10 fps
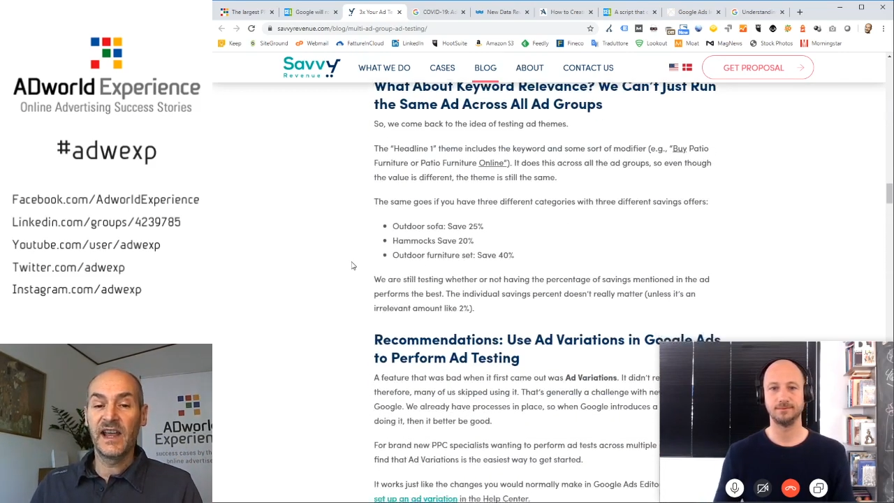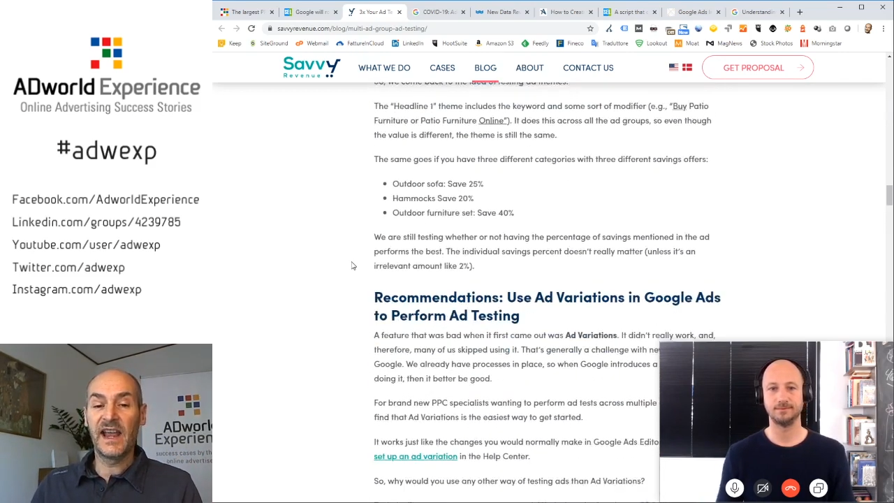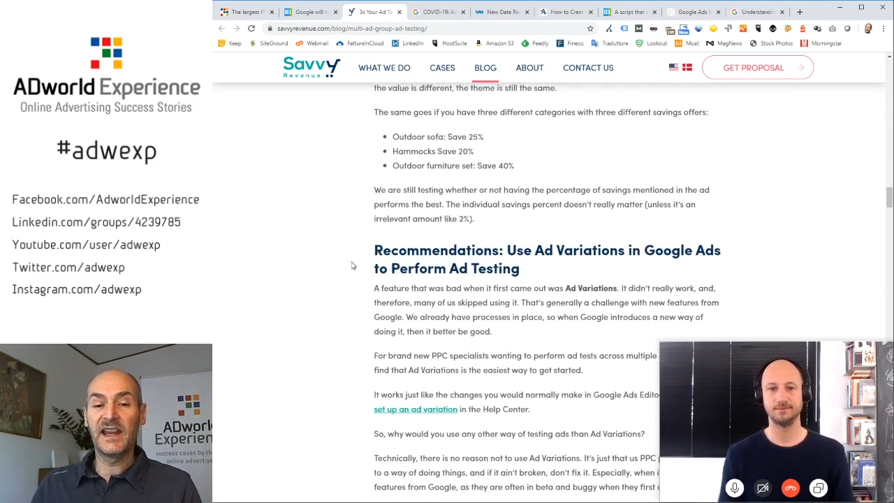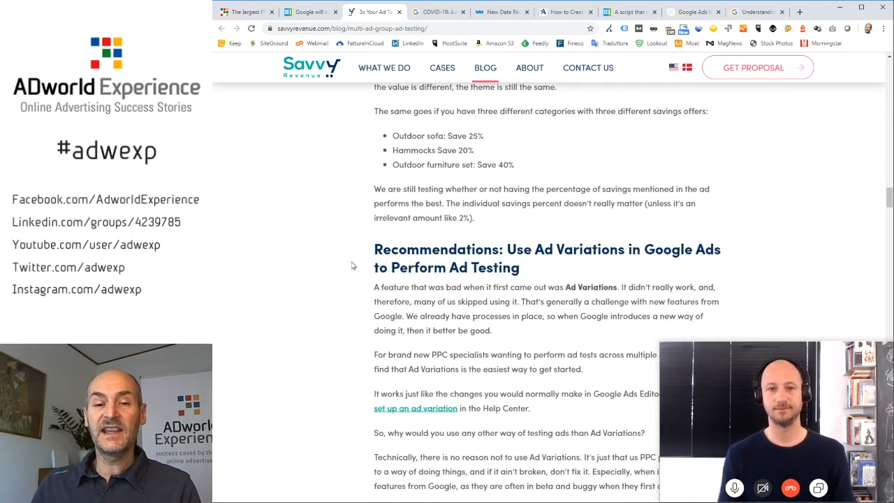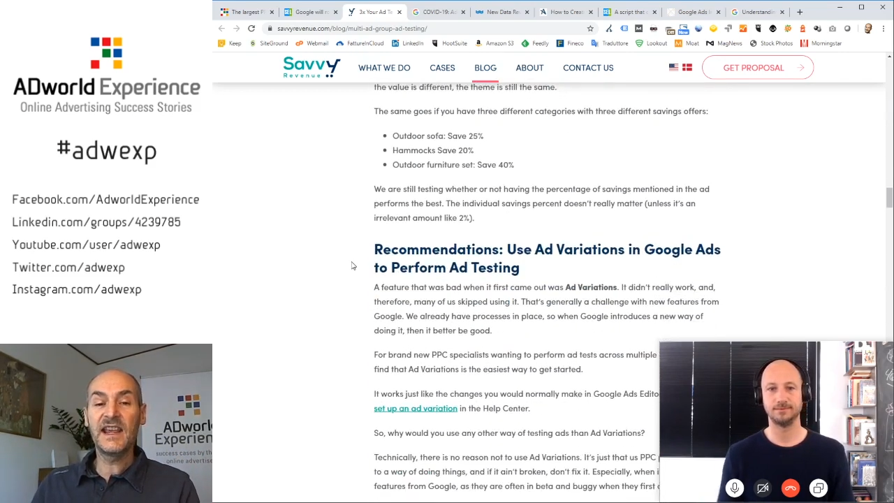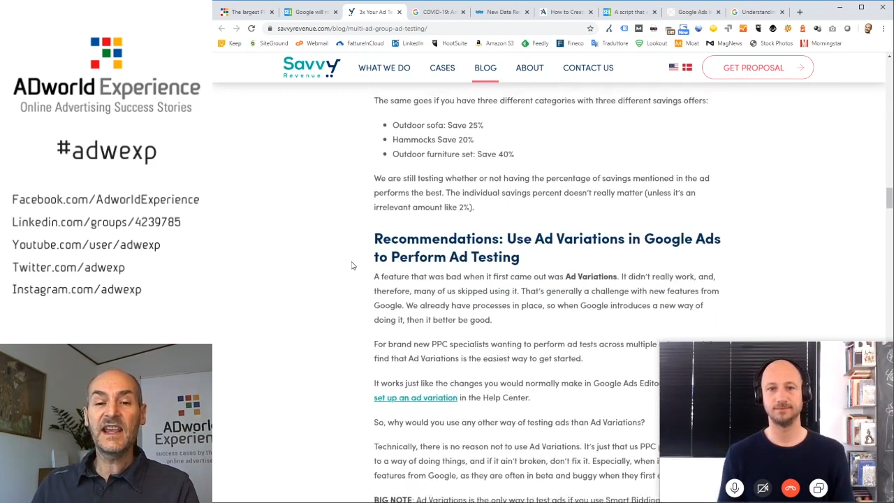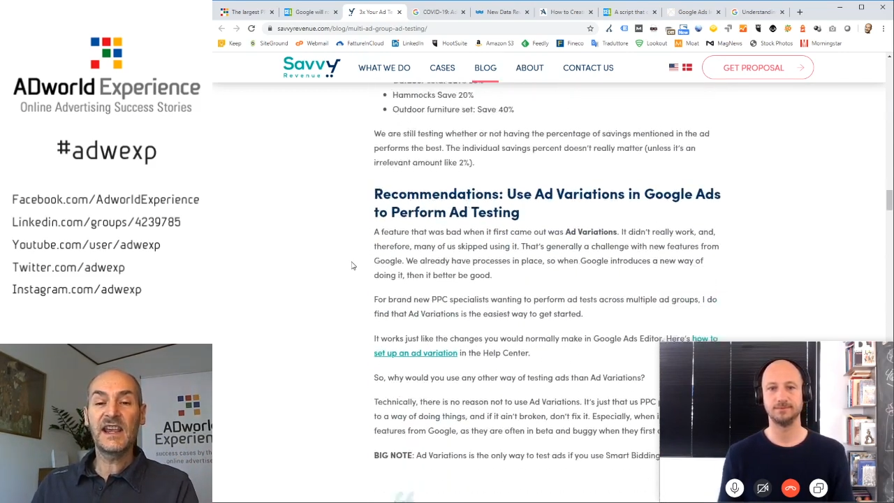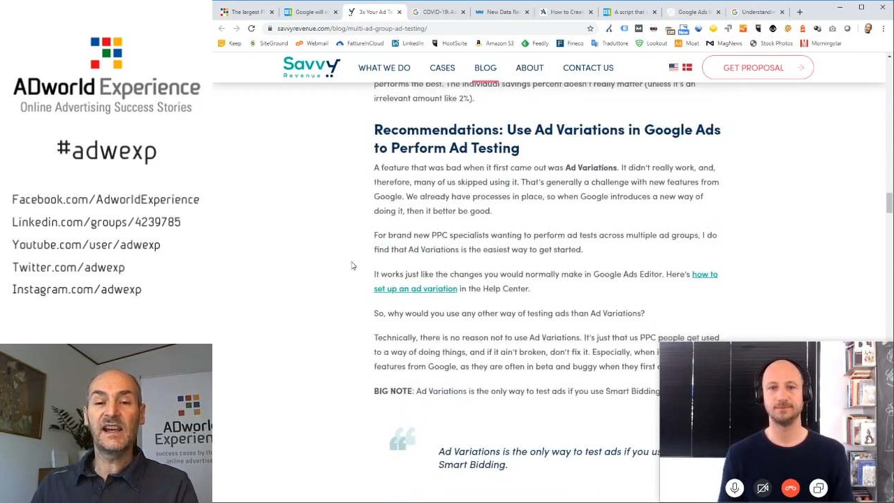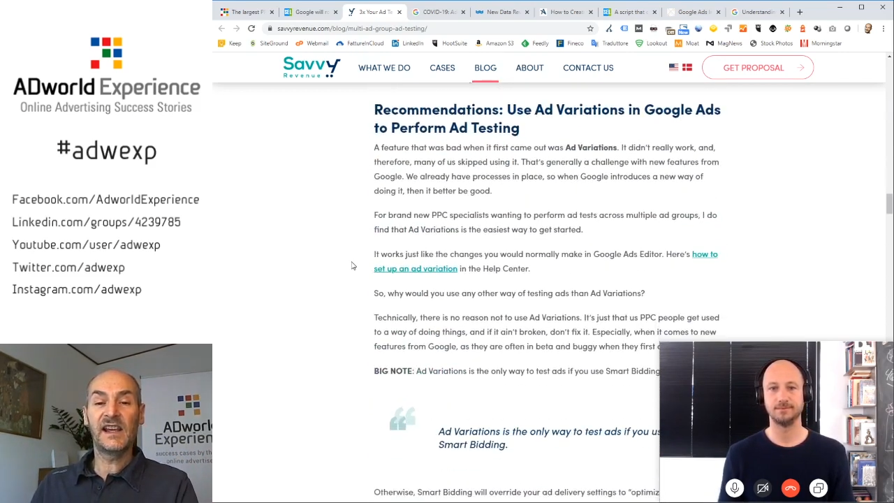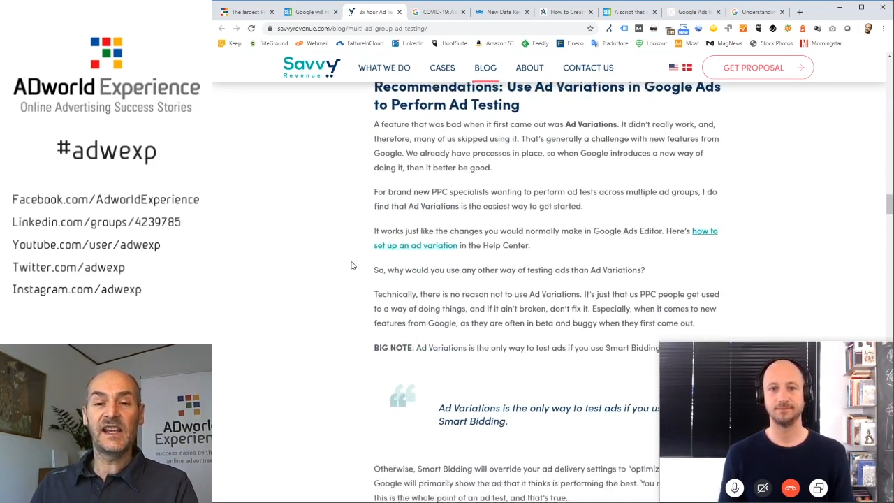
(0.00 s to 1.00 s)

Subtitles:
And he